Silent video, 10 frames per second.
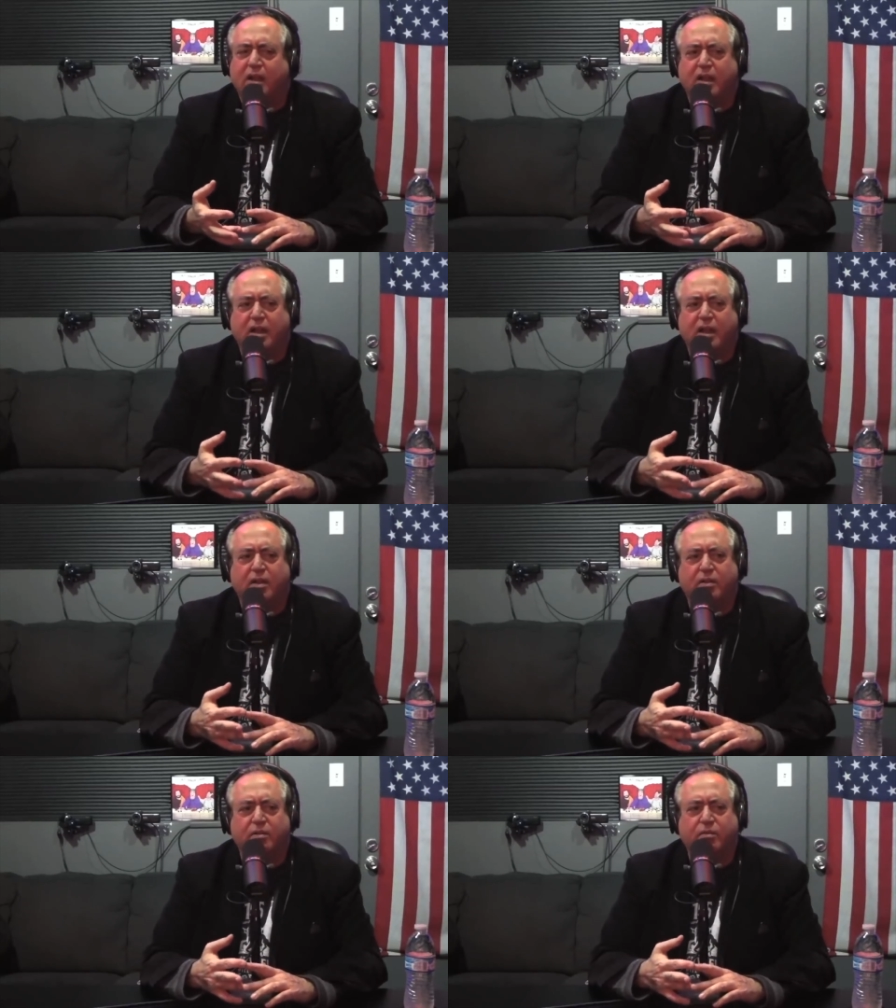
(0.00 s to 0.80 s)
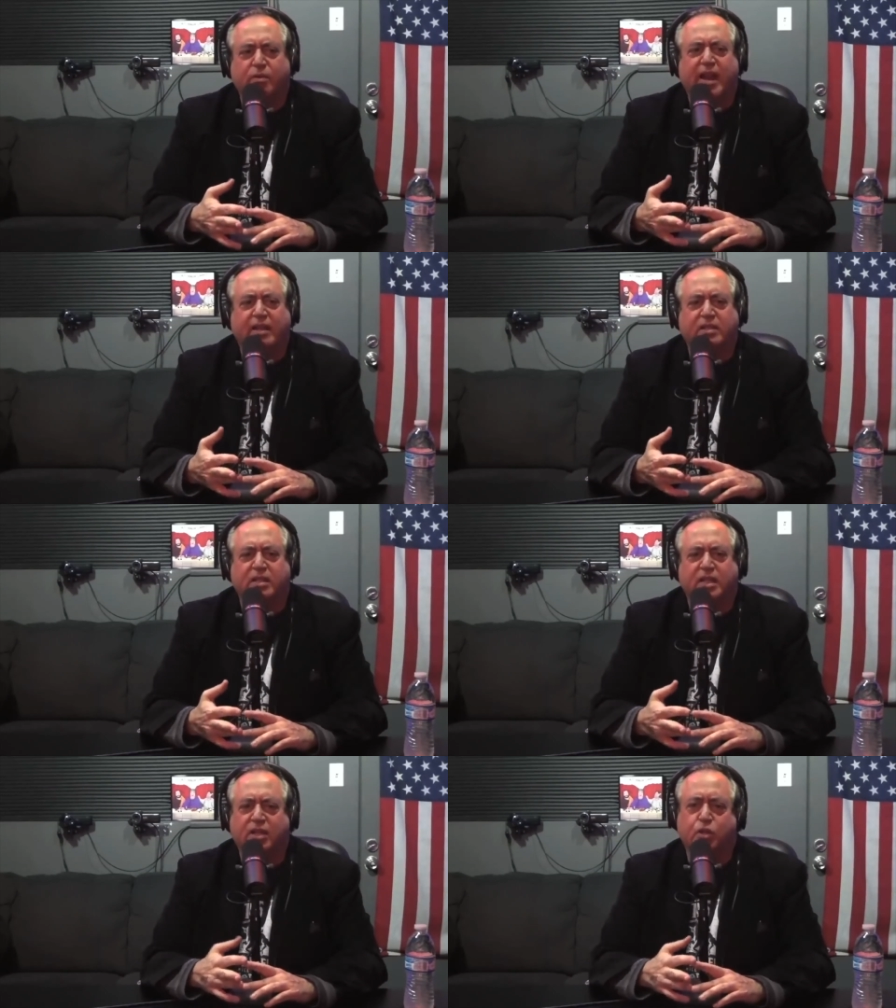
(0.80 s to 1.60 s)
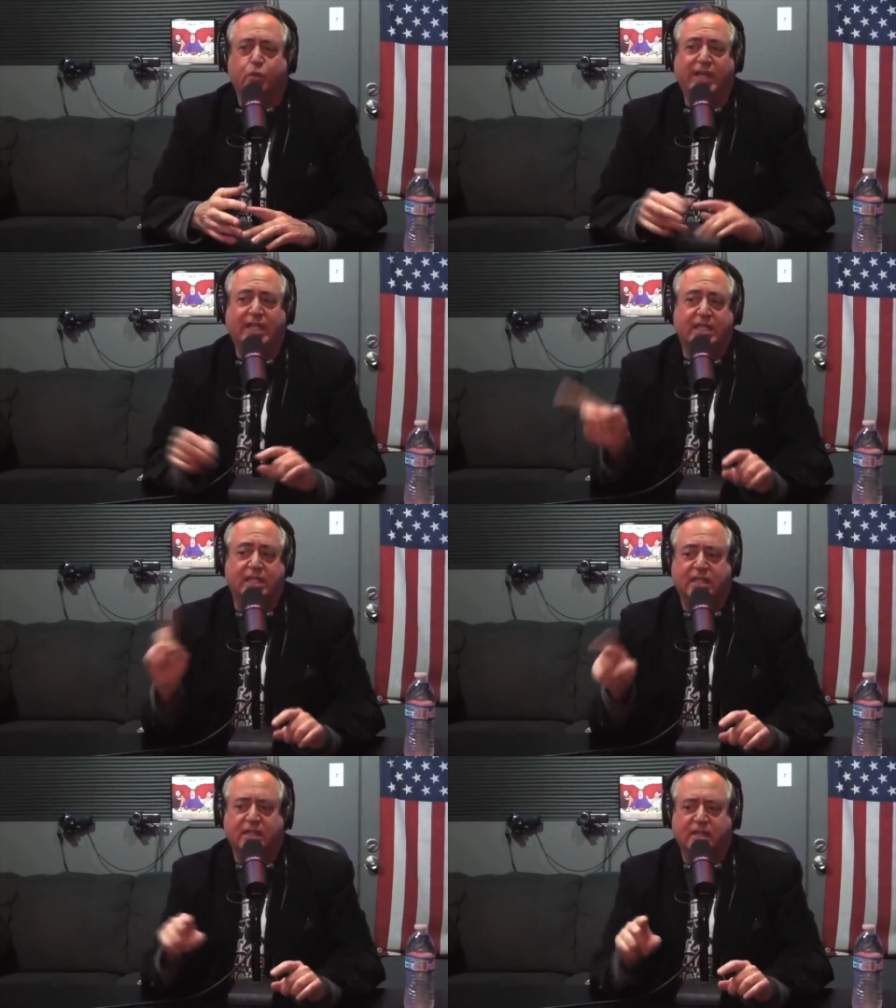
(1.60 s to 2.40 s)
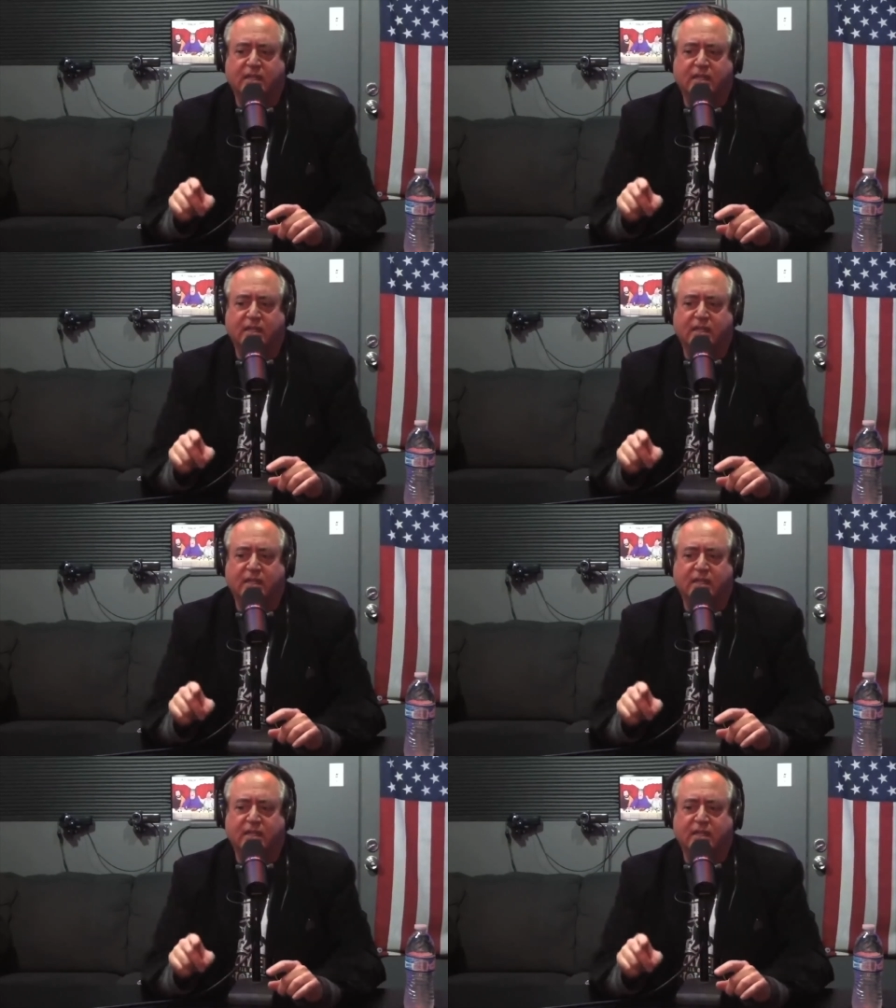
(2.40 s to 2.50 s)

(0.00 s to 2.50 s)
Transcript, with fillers: uh, rants and tweets.